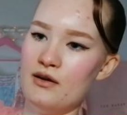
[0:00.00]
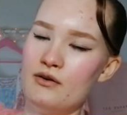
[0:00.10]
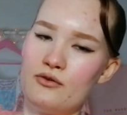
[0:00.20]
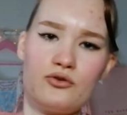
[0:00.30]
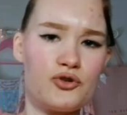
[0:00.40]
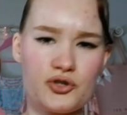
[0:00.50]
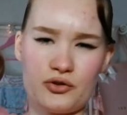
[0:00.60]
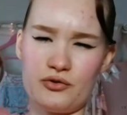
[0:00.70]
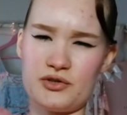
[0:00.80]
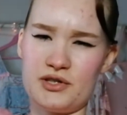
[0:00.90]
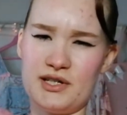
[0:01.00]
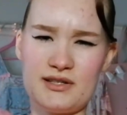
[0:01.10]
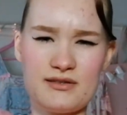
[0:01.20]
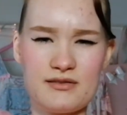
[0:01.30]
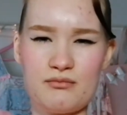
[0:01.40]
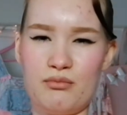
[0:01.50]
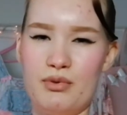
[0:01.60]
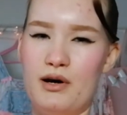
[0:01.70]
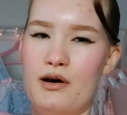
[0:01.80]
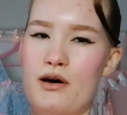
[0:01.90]
Not to shorten it,
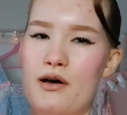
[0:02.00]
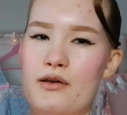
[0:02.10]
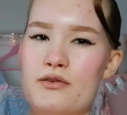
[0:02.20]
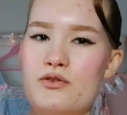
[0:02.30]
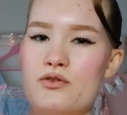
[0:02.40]
but